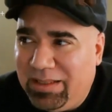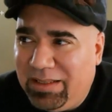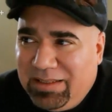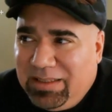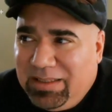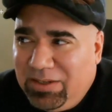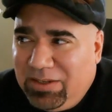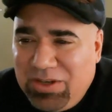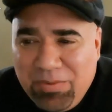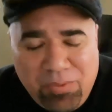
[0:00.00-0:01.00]
there's
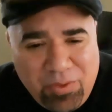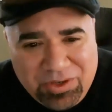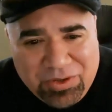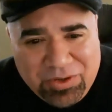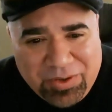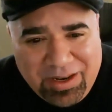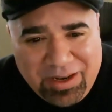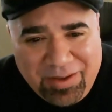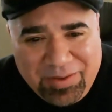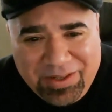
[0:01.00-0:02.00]
no point to it.
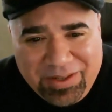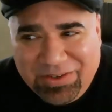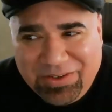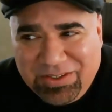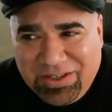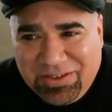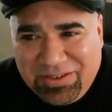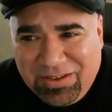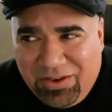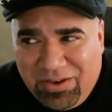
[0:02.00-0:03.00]
I mean,
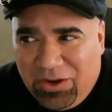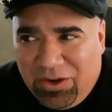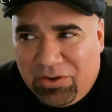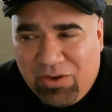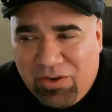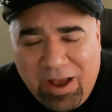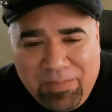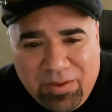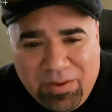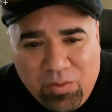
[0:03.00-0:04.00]
you're a drop
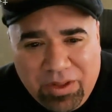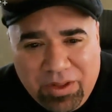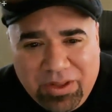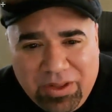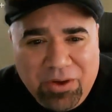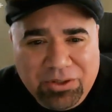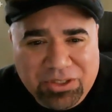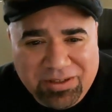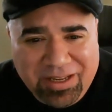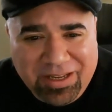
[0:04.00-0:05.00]
in the
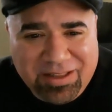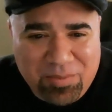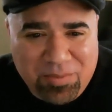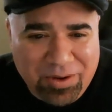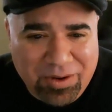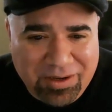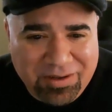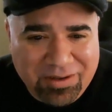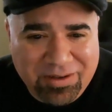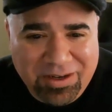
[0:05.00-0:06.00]
ocean at that point,
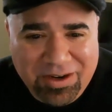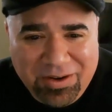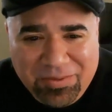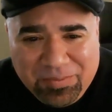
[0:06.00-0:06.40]
you know?